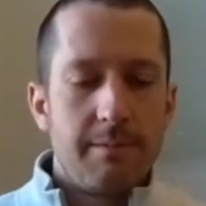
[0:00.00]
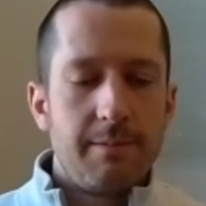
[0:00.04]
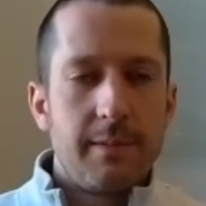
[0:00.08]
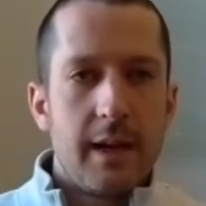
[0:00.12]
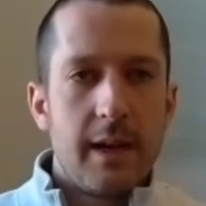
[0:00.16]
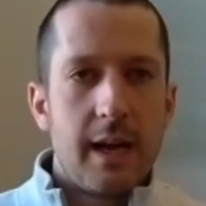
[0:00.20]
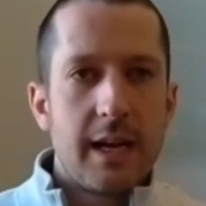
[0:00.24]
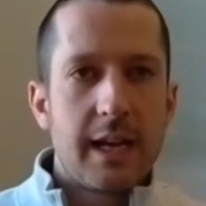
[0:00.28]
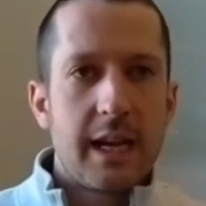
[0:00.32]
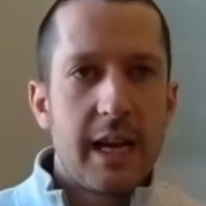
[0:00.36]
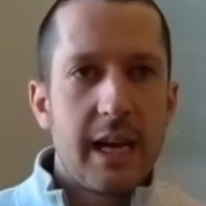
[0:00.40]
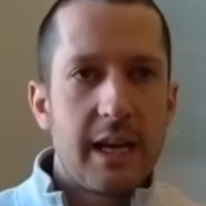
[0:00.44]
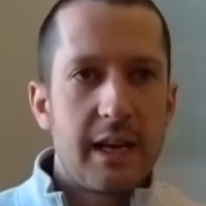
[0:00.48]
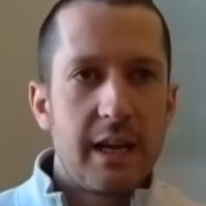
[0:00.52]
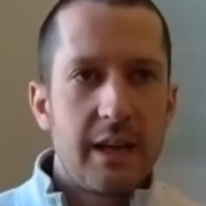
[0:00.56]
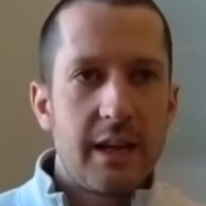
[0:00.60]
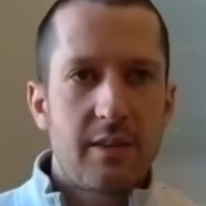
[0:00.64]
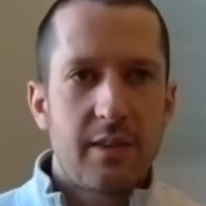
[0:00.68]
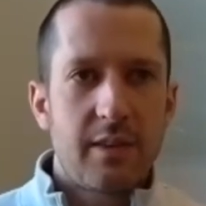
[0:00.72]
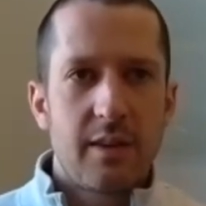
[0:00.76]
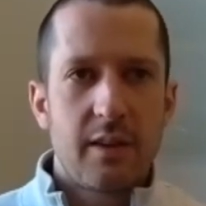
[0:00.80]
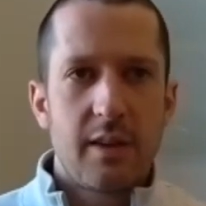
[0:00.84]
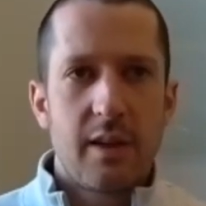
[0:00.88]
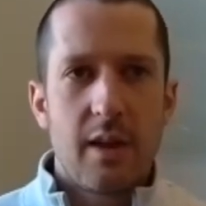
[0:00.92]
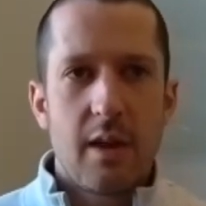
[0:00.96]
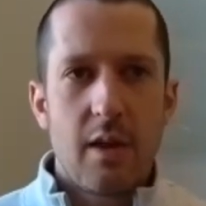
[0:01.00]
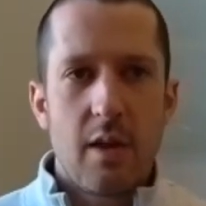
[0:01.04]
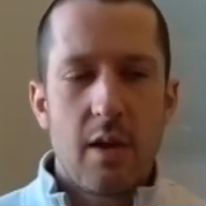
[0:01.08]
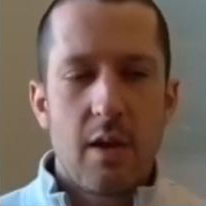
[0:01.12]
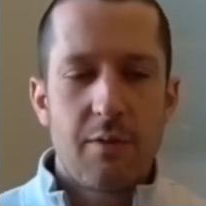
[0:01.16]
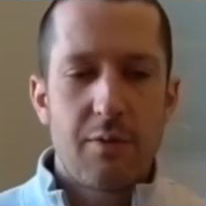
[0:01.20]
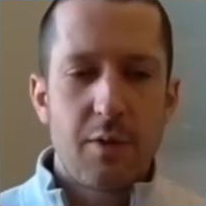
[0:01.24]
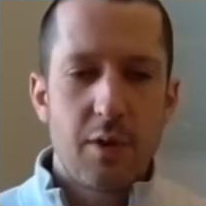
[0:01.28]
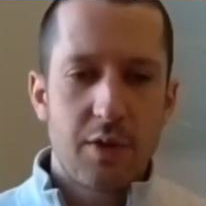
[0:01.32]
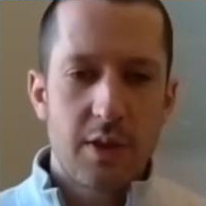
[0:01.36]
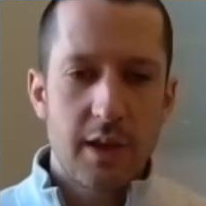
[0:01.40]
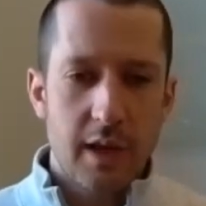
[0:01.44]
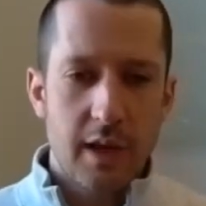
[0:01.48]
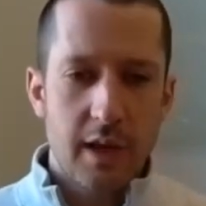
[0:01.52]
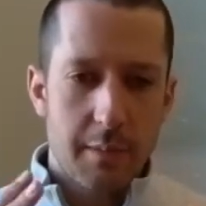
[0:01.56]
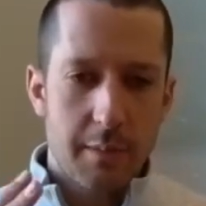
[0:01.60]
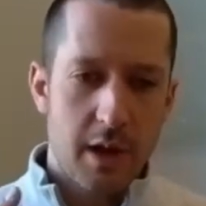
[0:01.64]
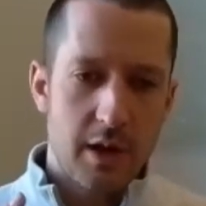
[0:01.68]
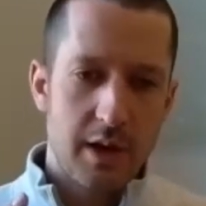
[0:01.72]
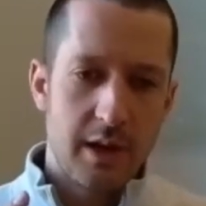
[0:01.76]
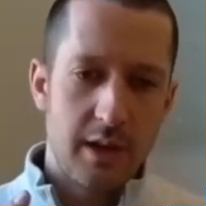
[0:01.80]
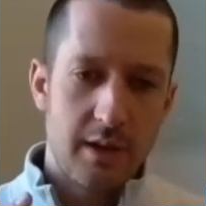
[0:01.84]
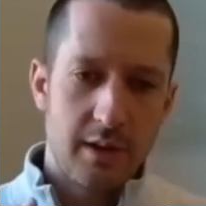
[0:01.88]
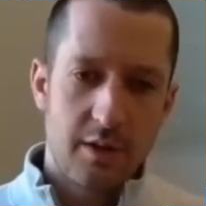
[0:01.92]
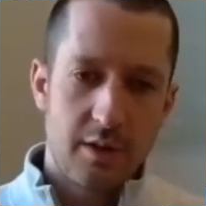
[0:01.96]
again, it's if you think about
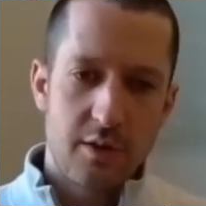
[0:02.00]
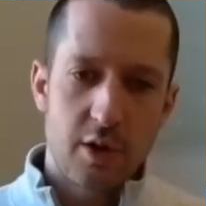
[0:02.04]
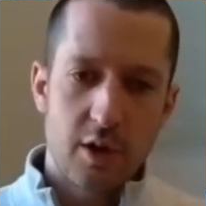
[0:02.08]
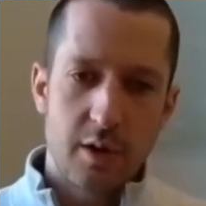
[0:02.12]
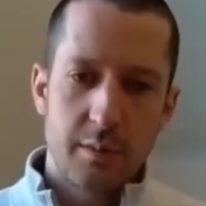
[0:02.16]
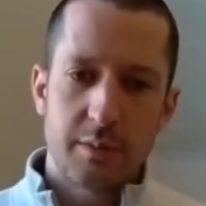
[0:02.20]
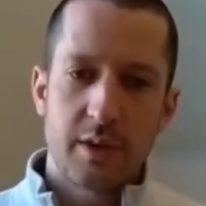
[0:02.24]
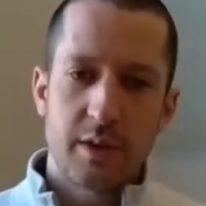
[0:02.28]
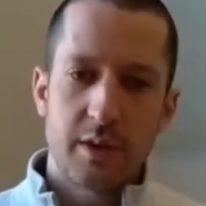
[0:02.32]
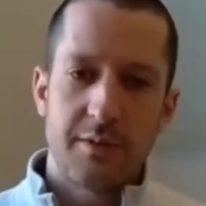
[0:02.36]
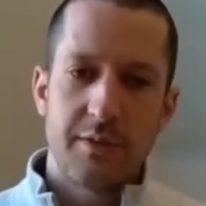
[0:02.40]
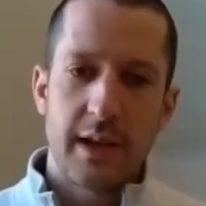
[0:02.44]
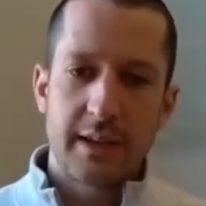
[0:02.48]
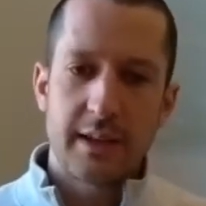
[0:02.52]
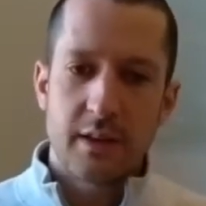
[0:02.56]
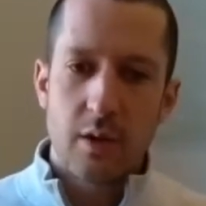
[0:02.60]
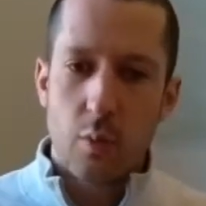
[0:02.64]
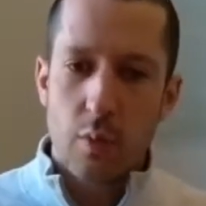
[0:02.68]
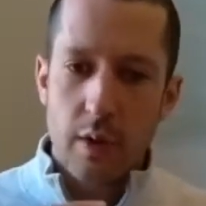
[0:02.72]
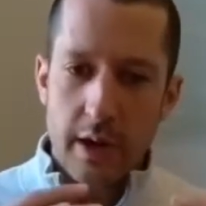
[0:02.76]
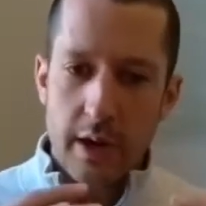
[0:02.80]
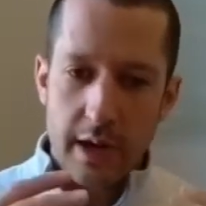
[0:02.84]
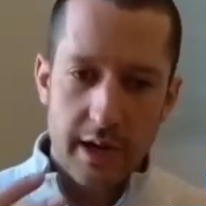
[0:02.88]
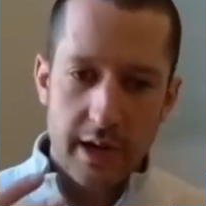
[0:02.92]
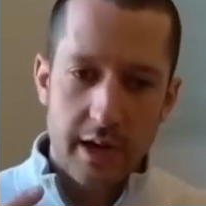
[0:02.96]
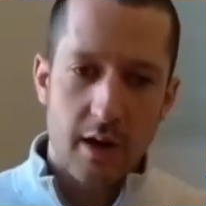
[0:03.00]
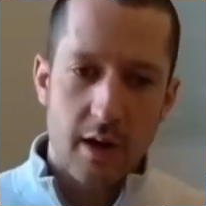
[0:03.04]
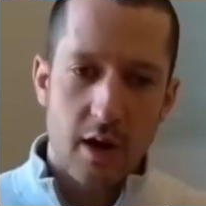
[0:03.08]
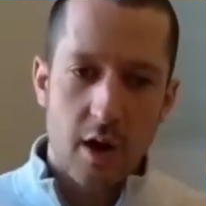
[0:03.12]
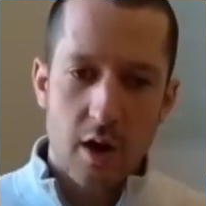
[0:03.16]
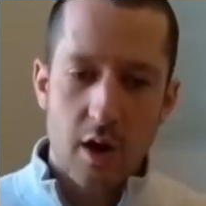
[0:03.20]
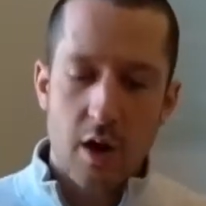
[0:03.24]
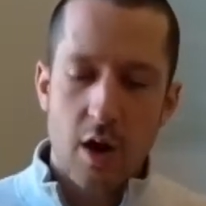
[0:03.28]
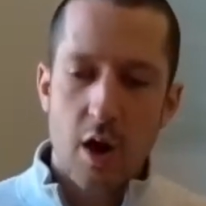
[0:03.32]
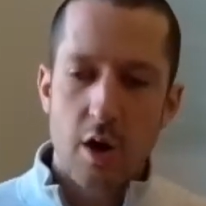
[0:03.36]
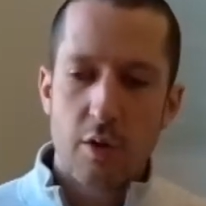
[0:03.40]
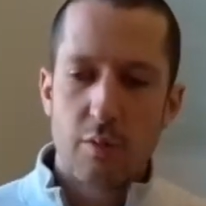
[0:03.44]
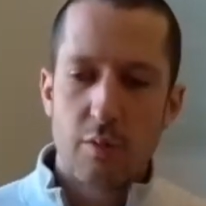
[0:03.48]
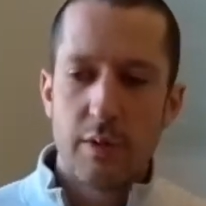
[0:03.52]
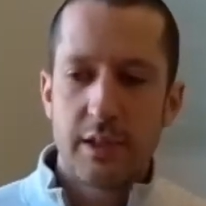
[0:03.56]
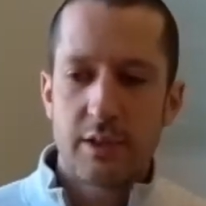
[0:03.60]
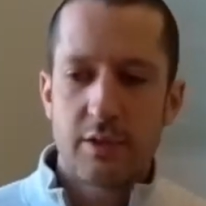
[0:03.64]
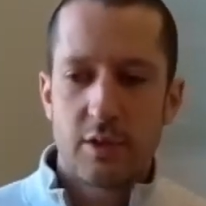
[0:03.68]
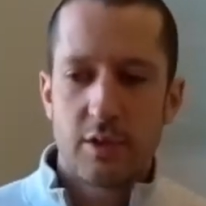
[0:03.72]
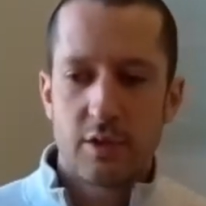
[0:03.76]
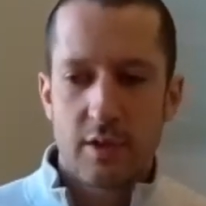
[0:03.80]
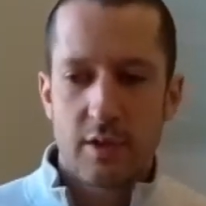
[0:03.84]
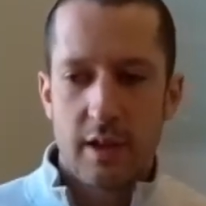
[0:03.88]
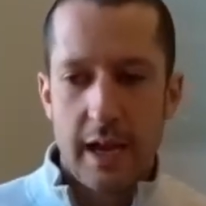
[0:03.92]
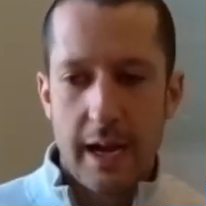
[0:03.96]
it in terms of like the way our
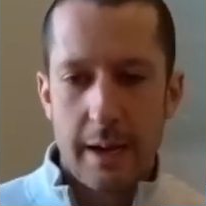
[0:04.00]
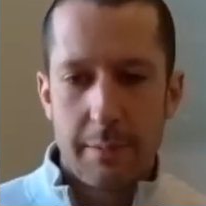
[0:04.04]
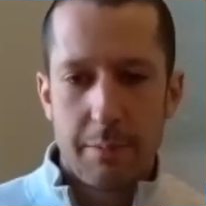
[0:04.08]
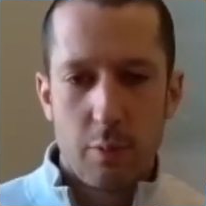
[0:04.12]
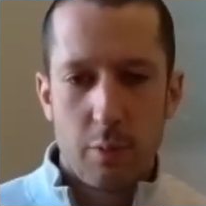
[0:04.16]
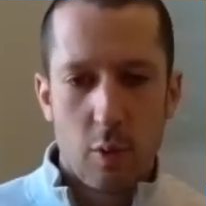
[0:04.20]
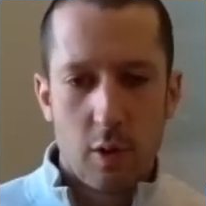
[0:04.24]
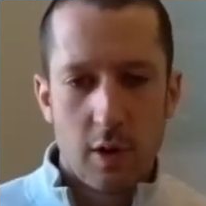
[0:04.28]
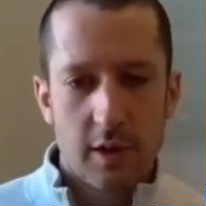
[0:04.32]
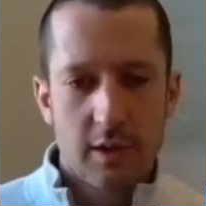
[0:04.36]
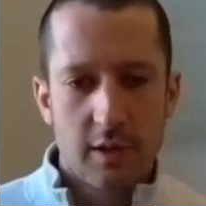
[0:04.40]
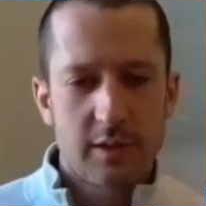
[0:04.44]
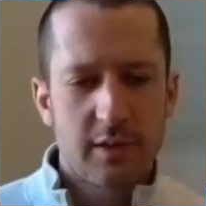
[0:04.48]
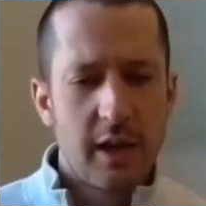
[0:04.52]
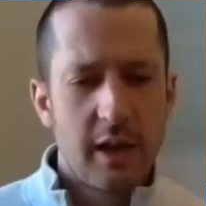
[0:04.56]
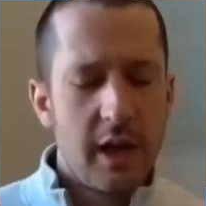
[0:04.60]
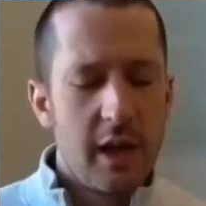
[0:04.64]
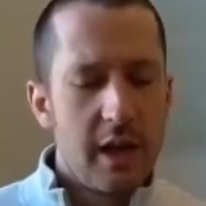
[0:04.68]
research lab works,